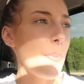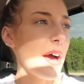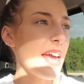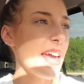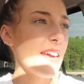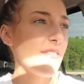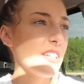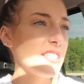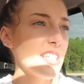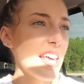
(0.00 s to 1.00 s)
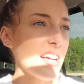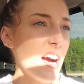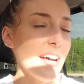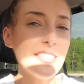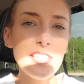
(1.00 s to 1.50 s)
But if it's like
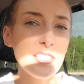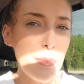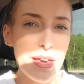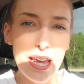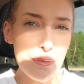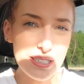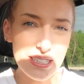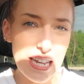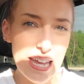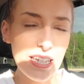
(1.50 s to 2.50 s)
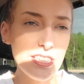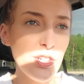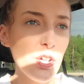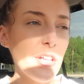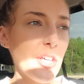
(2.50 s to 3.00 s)
us just making mistakes,
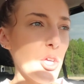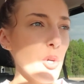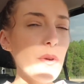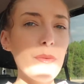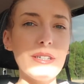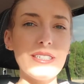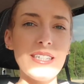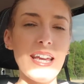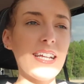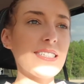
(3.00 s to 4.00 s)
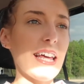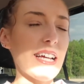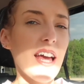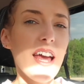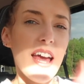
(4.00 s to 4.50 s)
you know, like human mistakes,
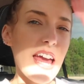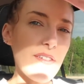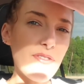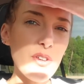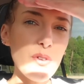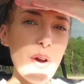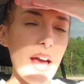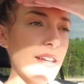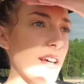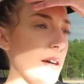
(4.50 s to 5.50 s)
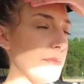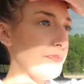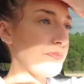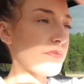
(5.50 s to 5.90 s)
like if you end up,